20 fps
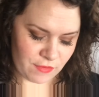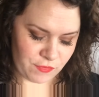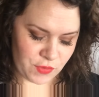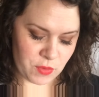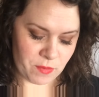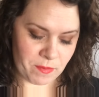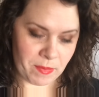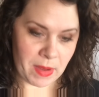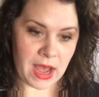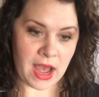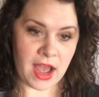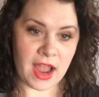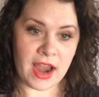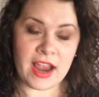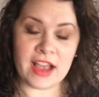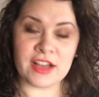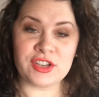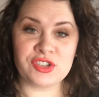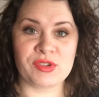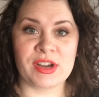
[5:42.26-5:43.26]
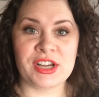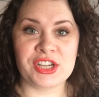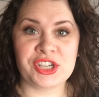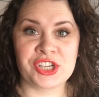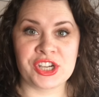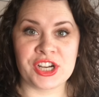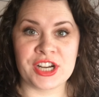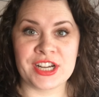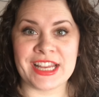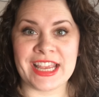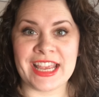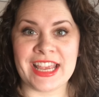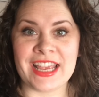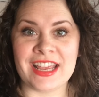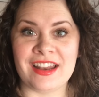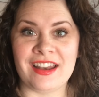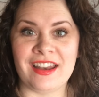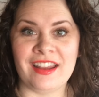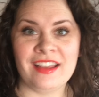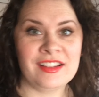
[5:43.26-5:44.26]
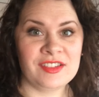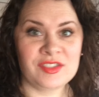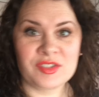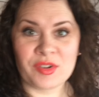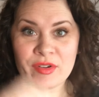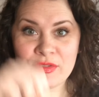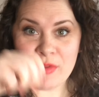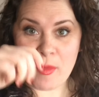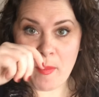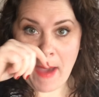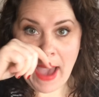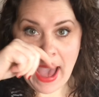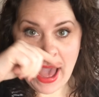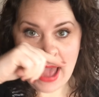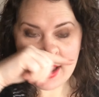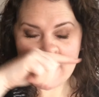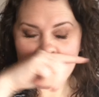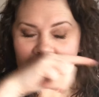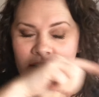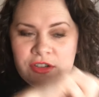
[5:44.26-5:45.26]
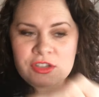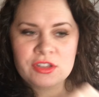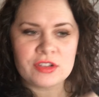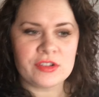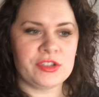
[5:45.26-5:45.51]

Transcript: if you buy a dress shirt in sort of a package,